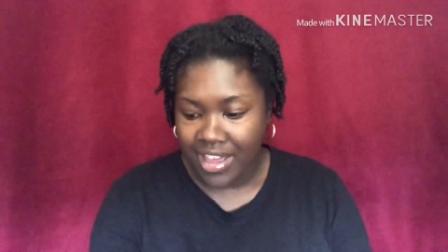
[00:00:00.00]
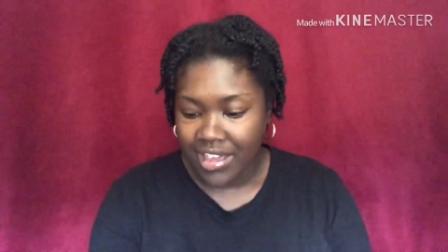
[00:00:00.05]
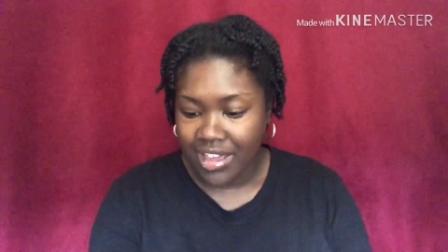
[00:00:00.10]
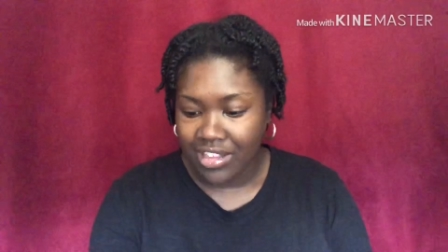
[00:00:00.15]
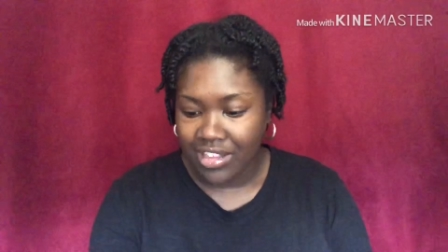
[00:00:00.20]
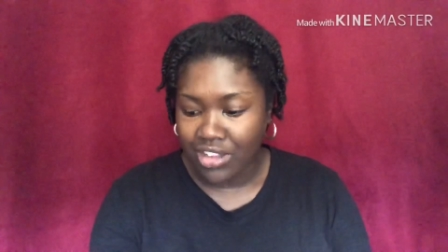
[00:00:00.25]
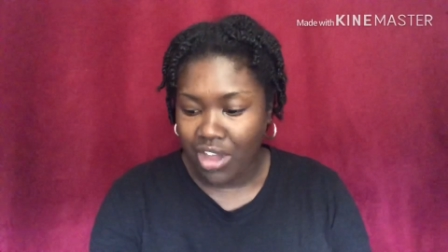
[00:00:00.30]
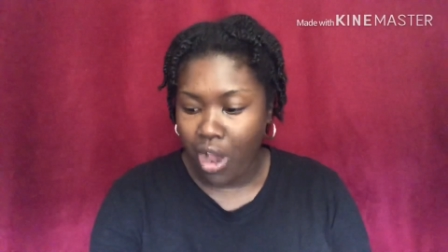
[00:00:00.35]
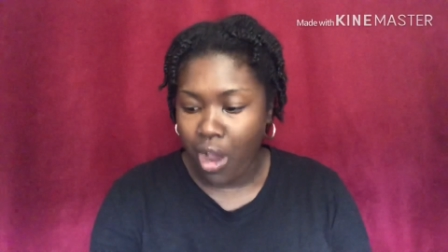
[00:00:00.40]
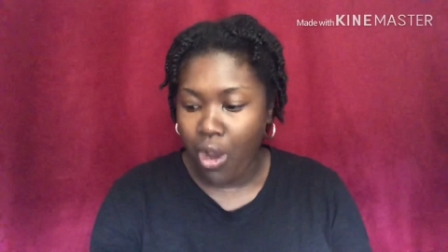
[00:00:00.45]

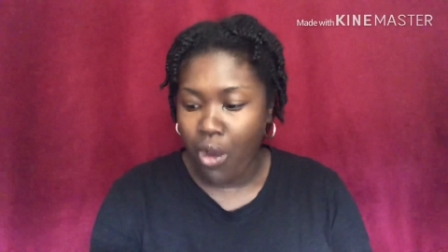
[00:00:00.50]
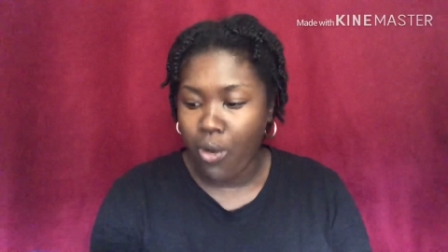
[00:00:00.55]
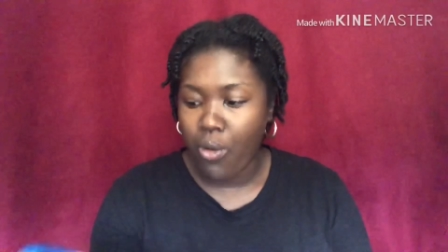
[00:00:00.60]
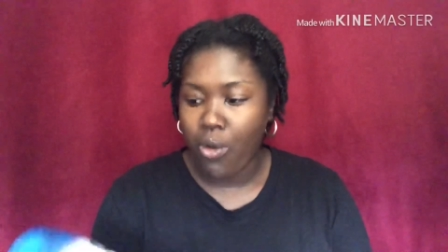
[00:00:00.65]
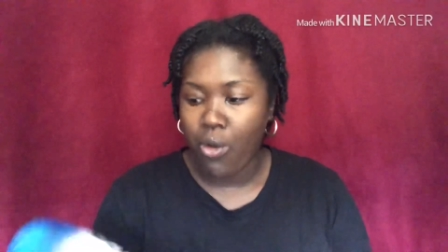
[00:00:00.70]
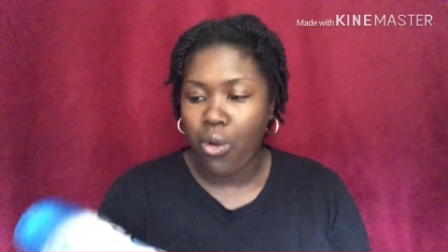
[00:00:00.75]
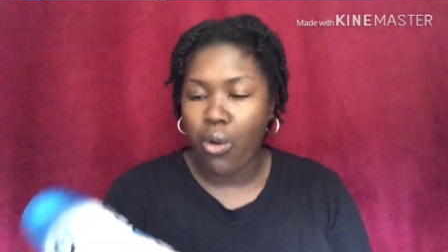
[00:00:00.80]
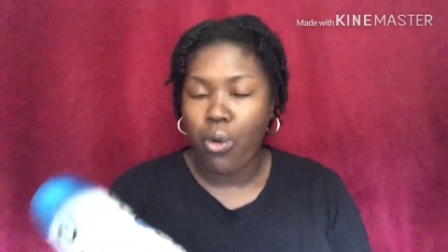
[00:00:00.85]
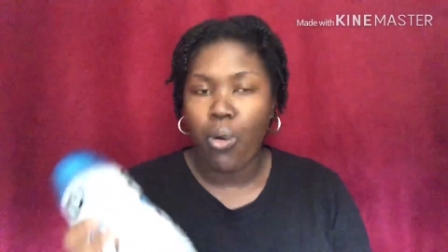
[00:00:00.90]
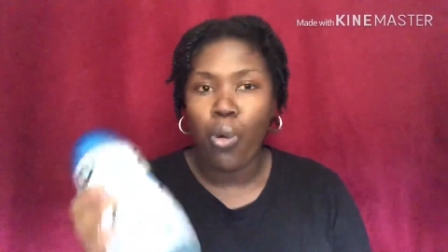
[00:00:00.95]
It's
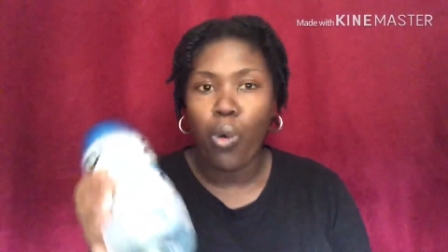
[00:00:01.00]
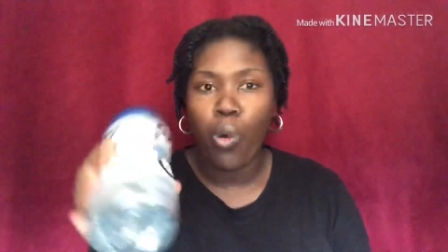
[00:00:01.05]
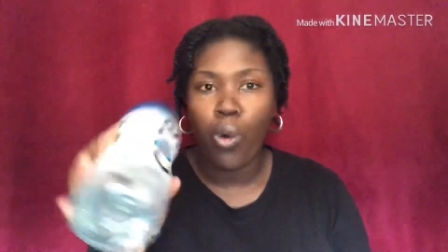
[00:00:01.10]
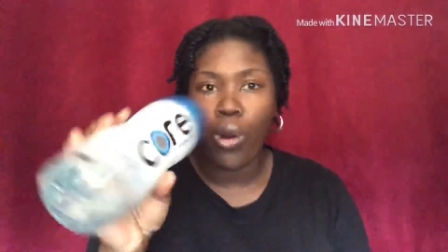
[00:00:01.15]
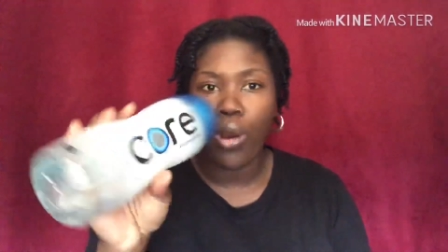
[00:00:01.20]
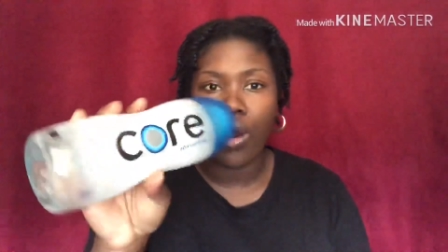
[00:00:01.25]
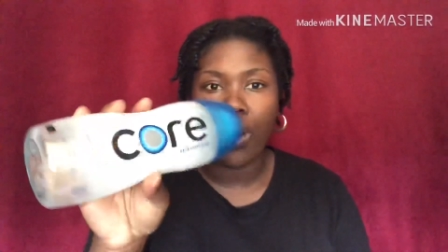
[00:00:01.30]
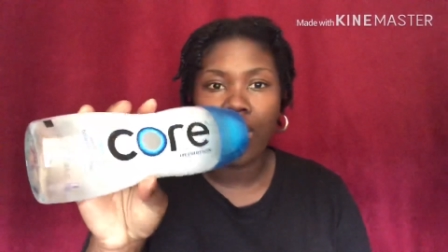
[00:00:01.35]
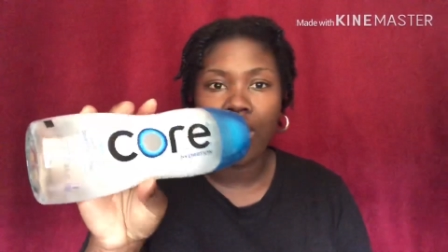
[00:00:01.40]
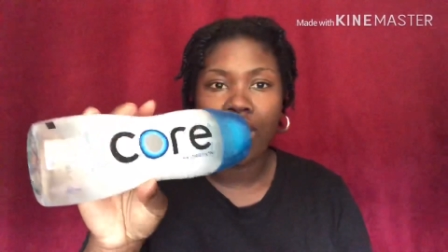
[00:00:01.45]
called
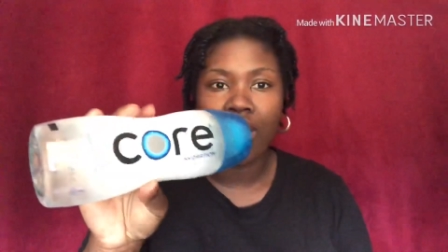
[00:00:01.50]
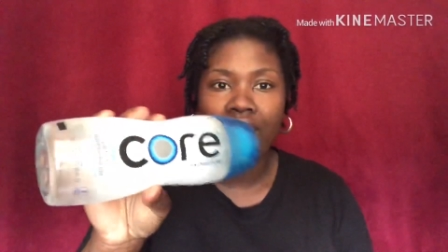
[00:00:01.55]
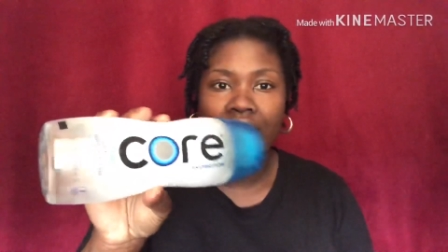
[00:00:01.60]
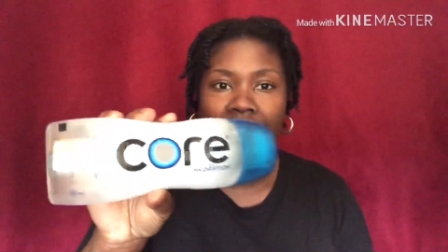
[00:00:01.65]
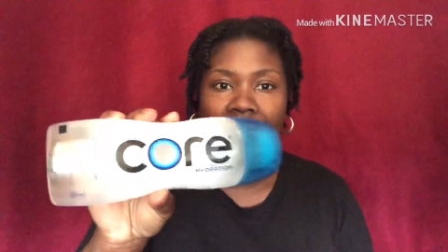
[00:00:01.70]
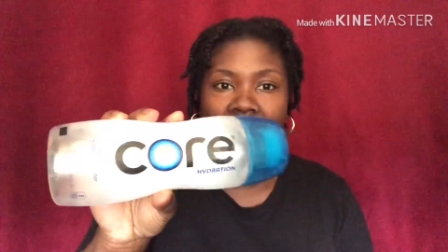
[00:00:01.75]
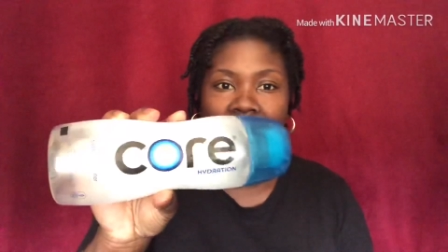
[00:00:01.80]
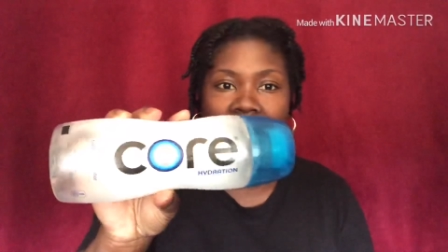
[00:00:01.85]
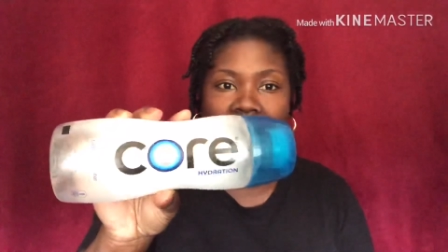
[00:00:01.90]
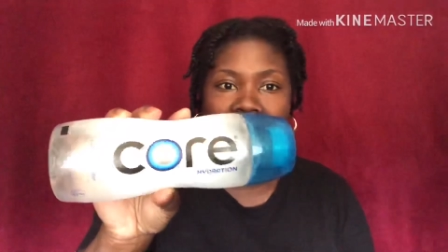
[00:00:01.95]
Core
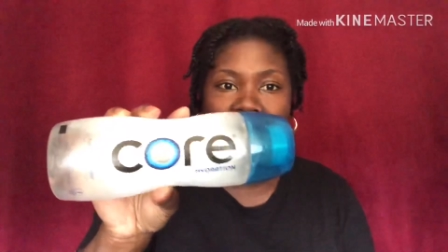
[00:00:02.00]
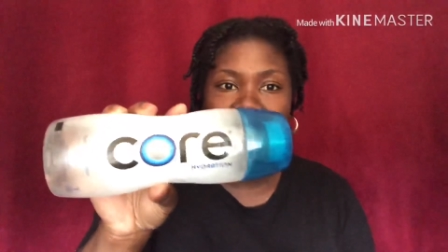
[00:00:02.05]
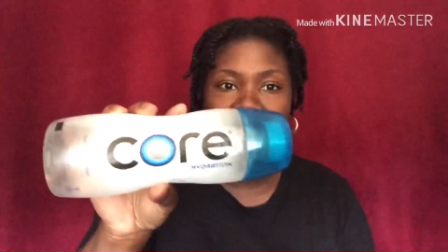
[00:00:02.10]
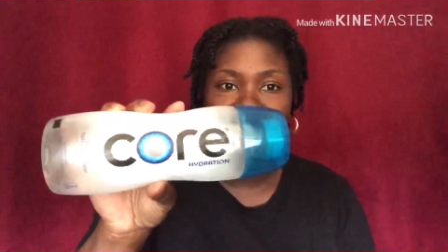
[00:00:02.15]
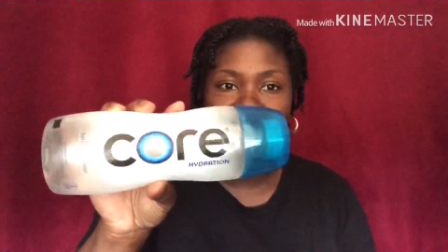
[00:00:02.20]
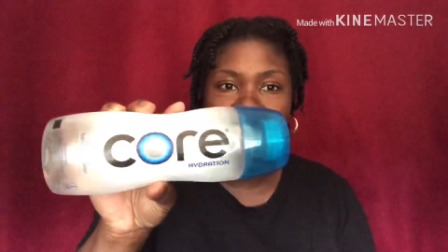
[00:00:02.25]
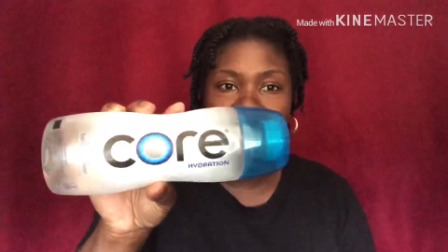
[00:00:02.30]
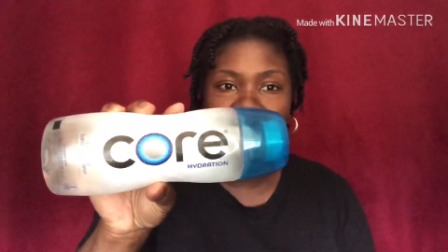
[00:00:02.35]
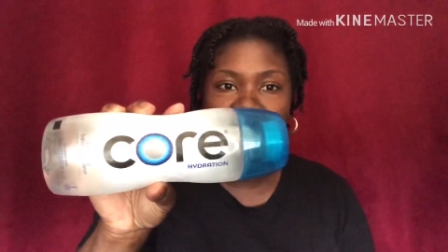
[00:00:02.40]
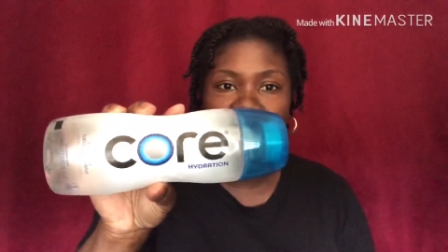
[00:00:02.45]

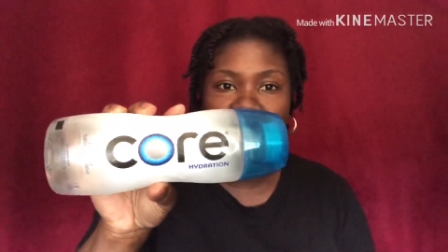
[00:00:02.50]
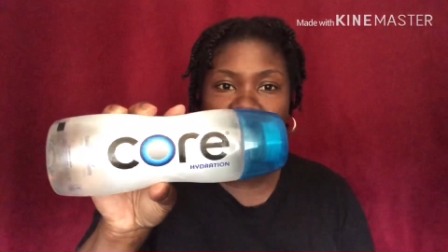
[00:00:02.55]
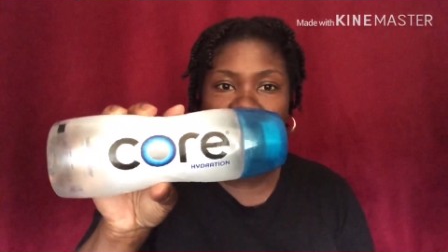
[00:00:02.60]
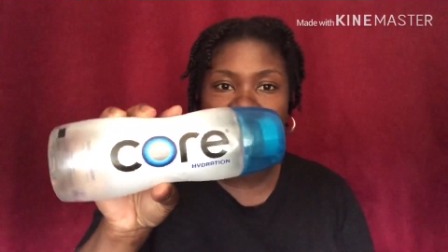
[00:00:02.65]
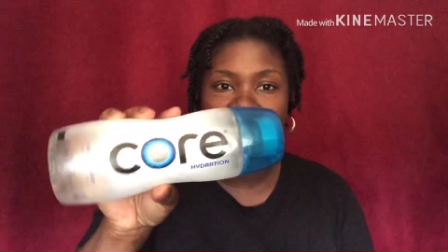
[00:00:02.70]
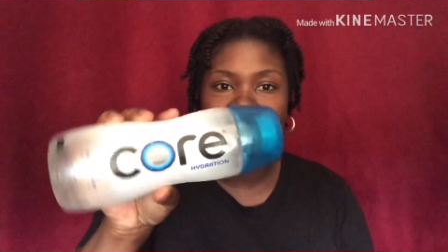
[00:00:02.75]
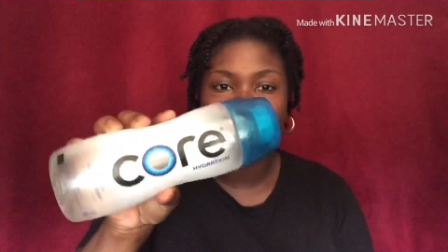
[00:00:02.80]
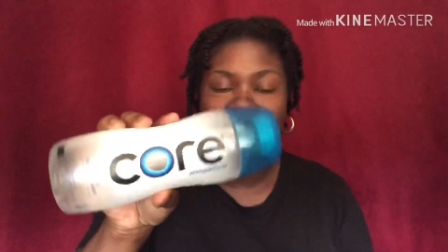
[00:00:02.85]
Hydration.